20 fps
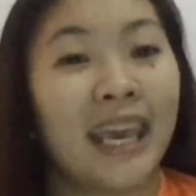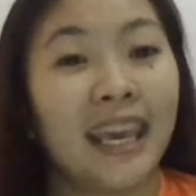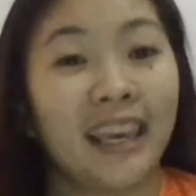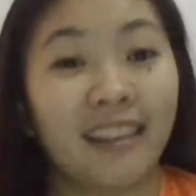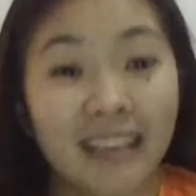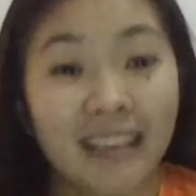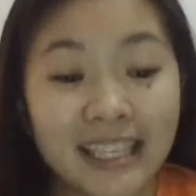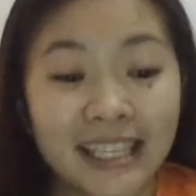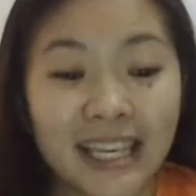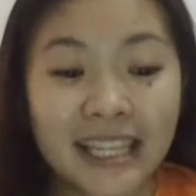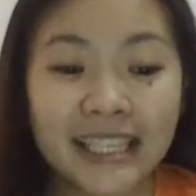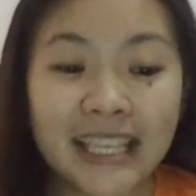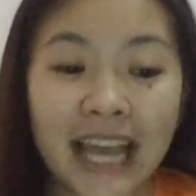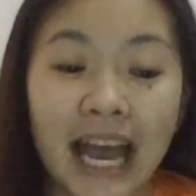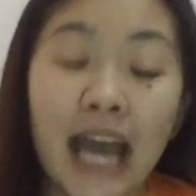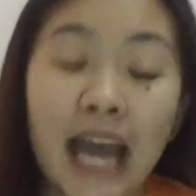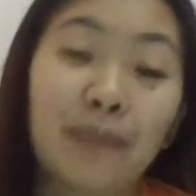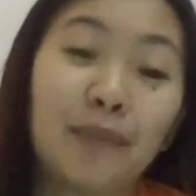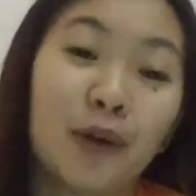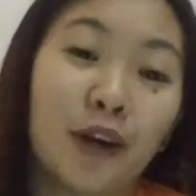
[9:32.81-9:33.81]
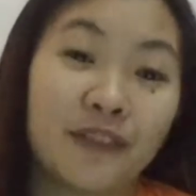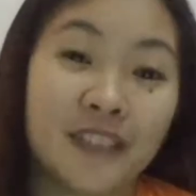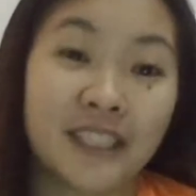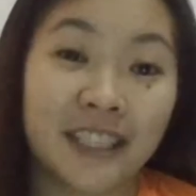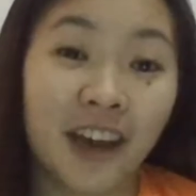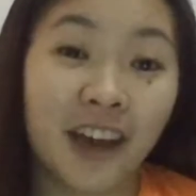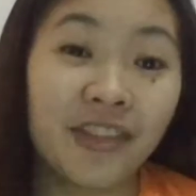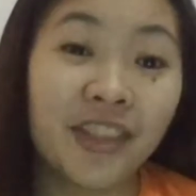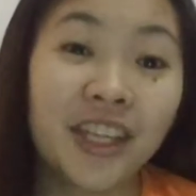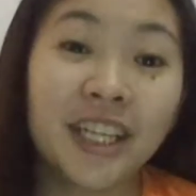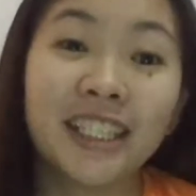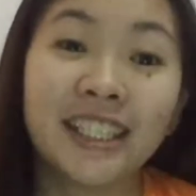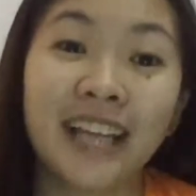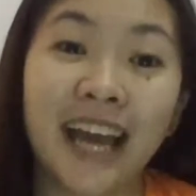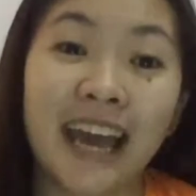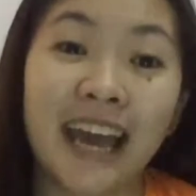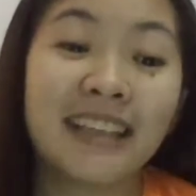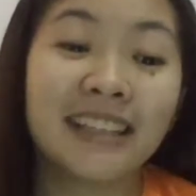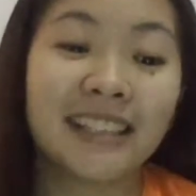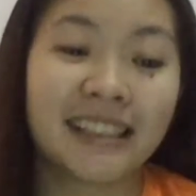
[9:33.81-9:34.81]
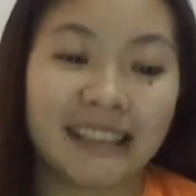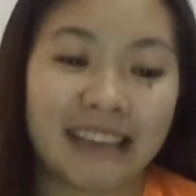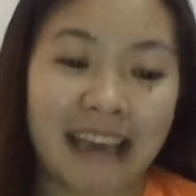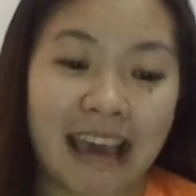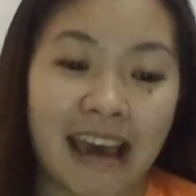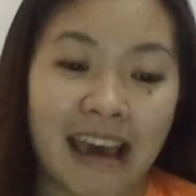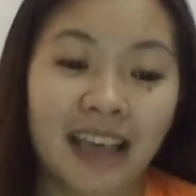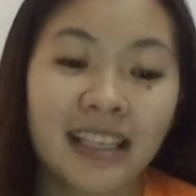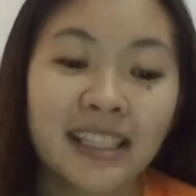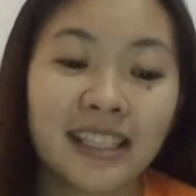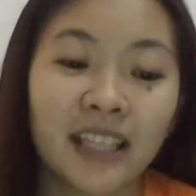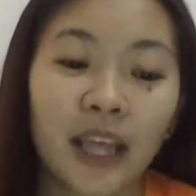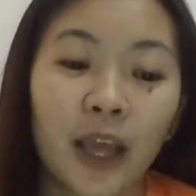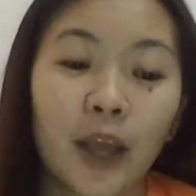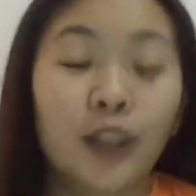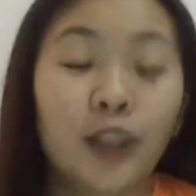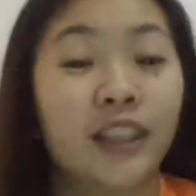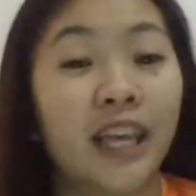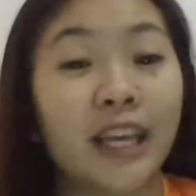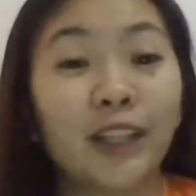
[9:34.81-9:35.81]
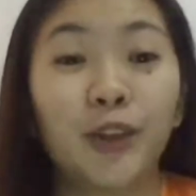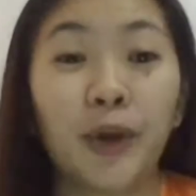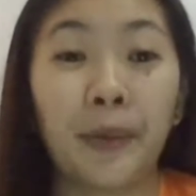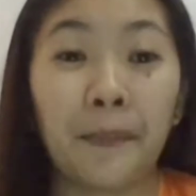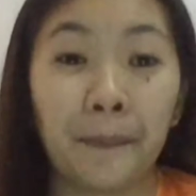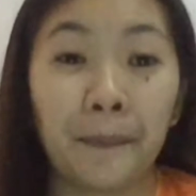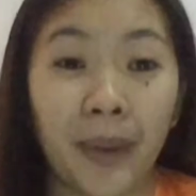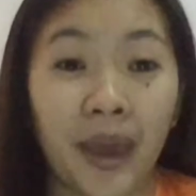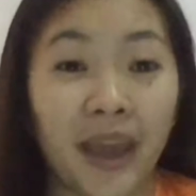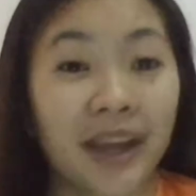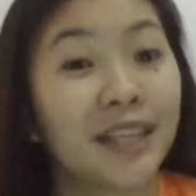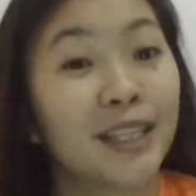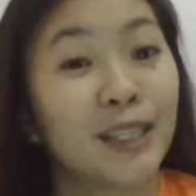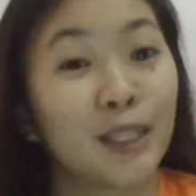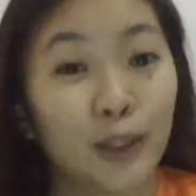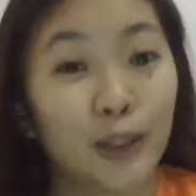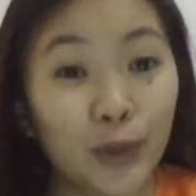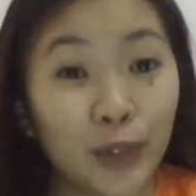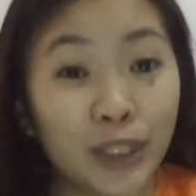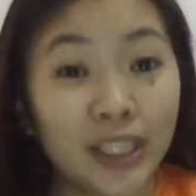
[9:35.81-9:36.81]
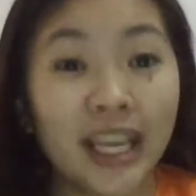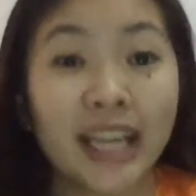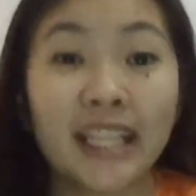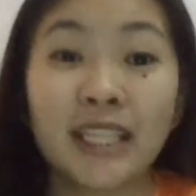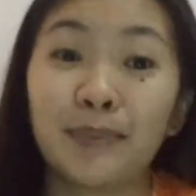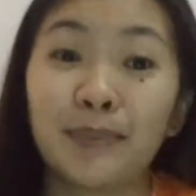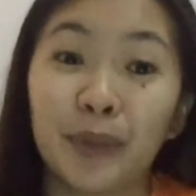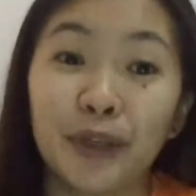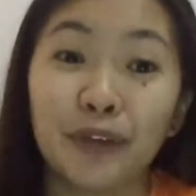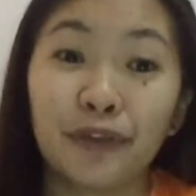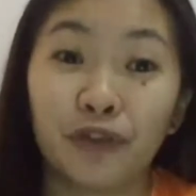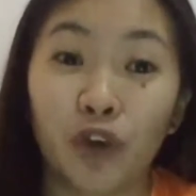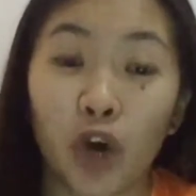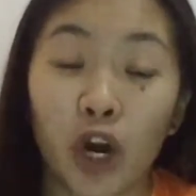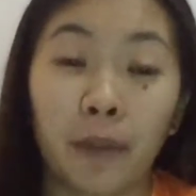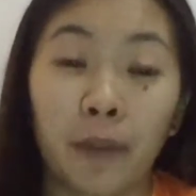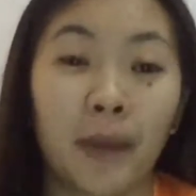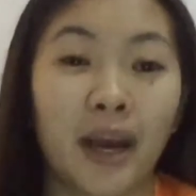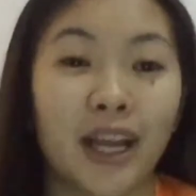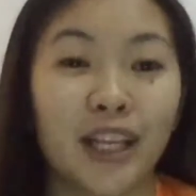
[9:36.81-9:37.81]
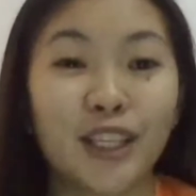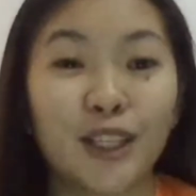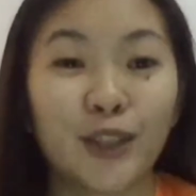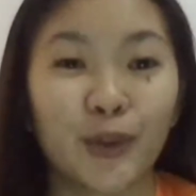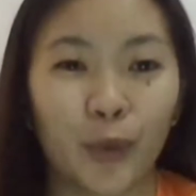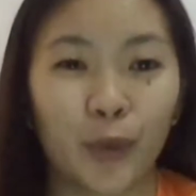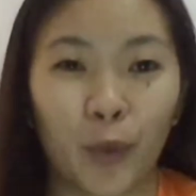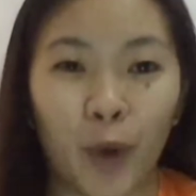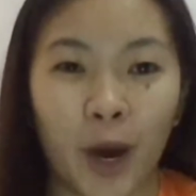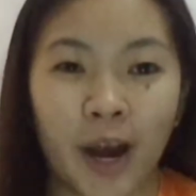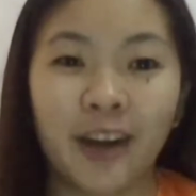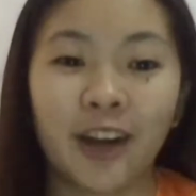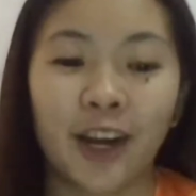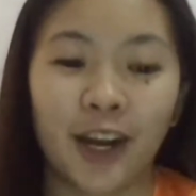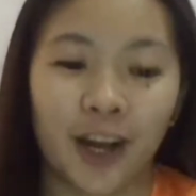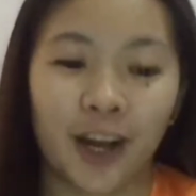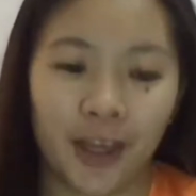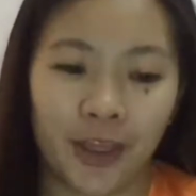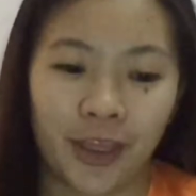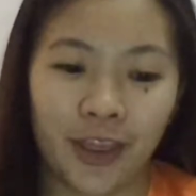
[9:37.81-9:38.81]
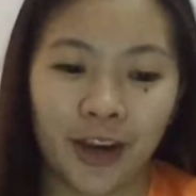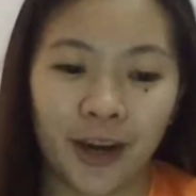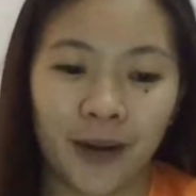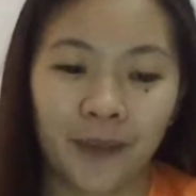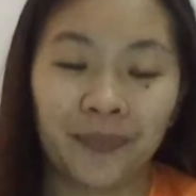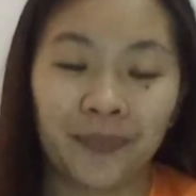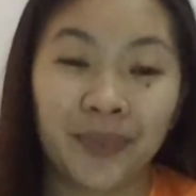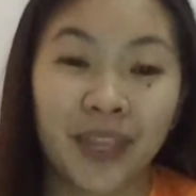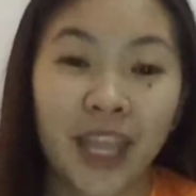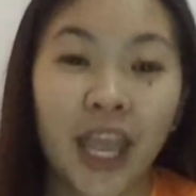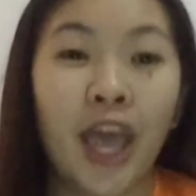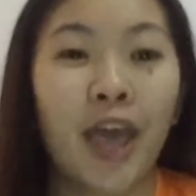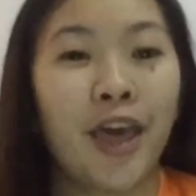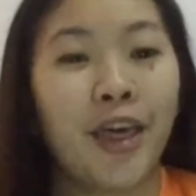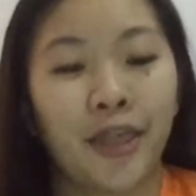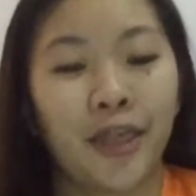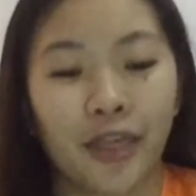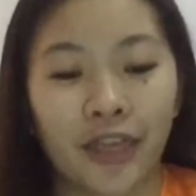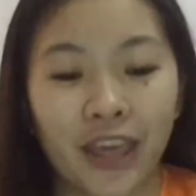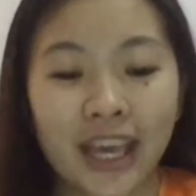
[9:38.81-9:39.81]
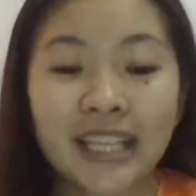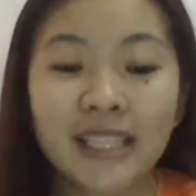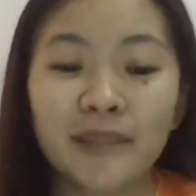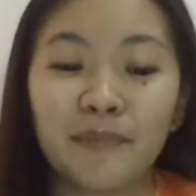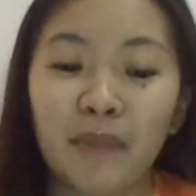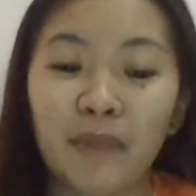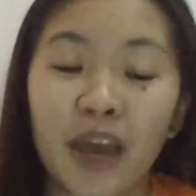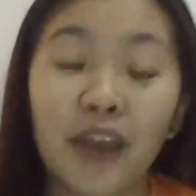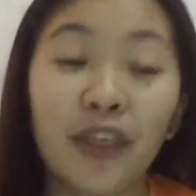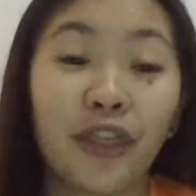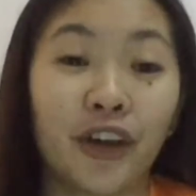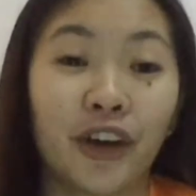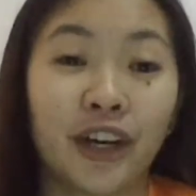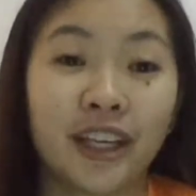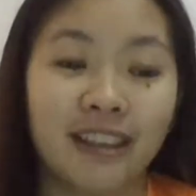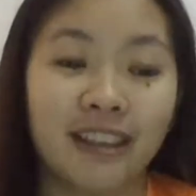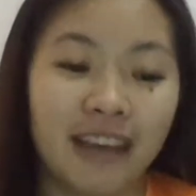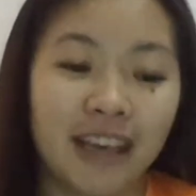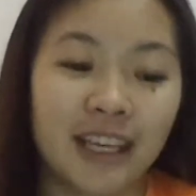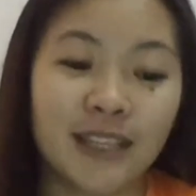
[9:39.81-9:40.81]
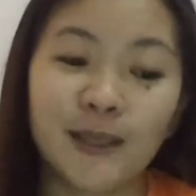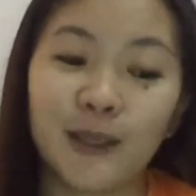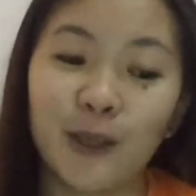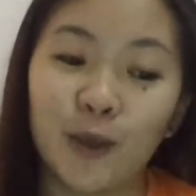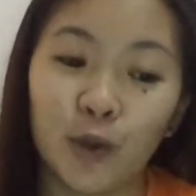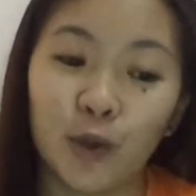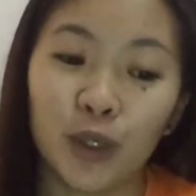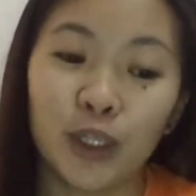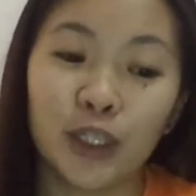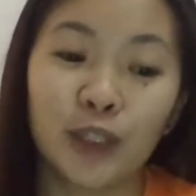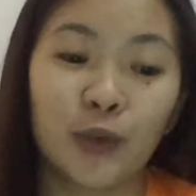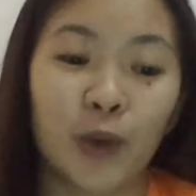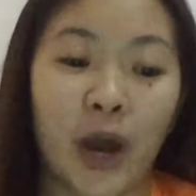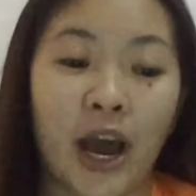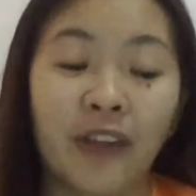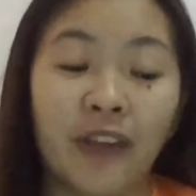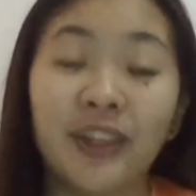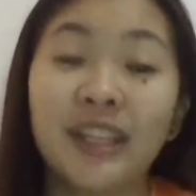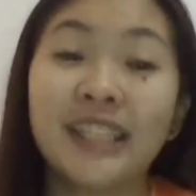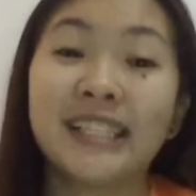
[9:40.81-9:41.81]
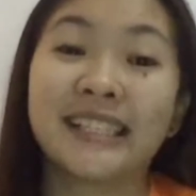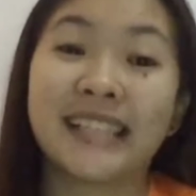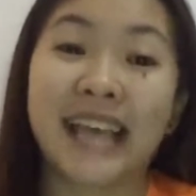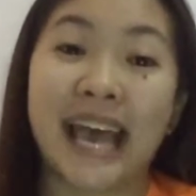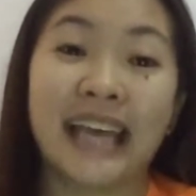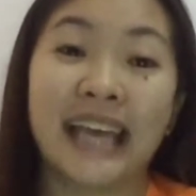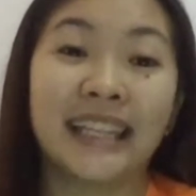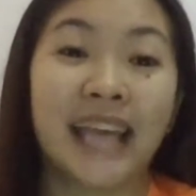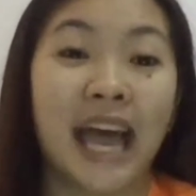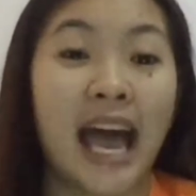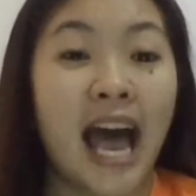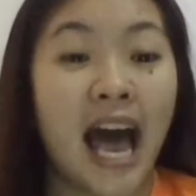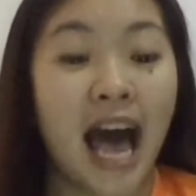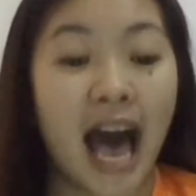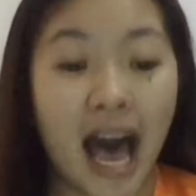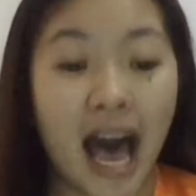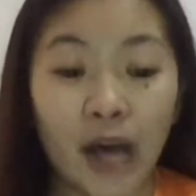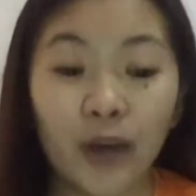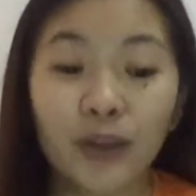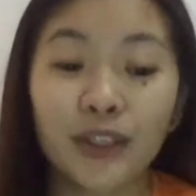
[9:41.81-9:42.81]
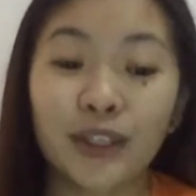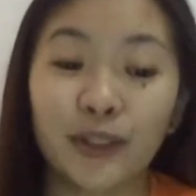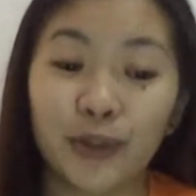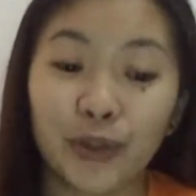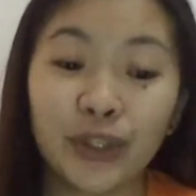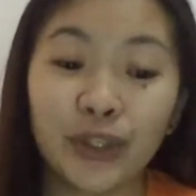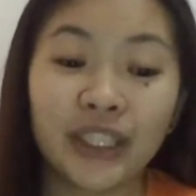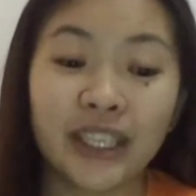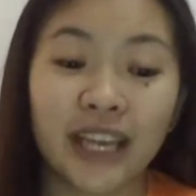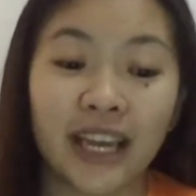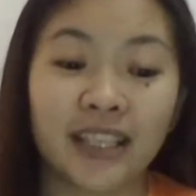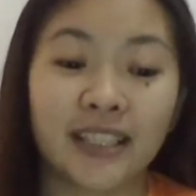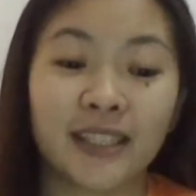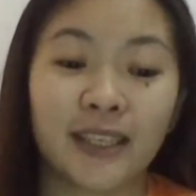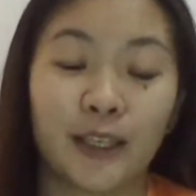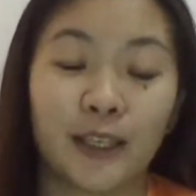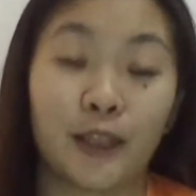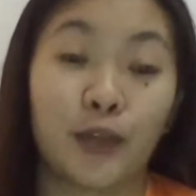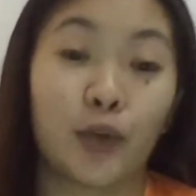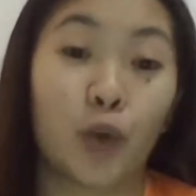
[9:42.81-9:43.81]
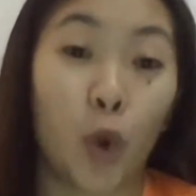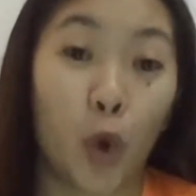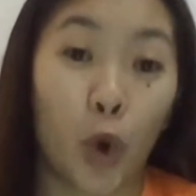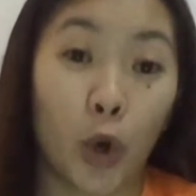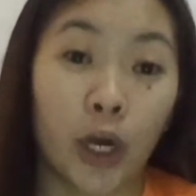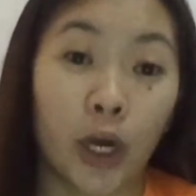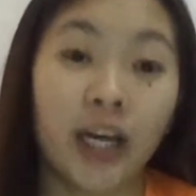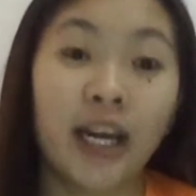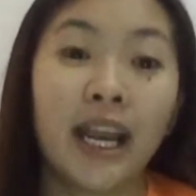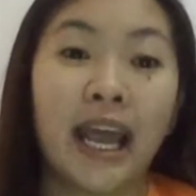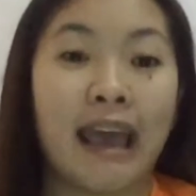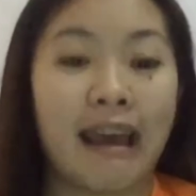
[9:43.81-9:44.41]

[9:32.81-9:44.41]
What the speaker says: It is a type of standardized test that compares students' performance to one another. This method is used to understand how students score,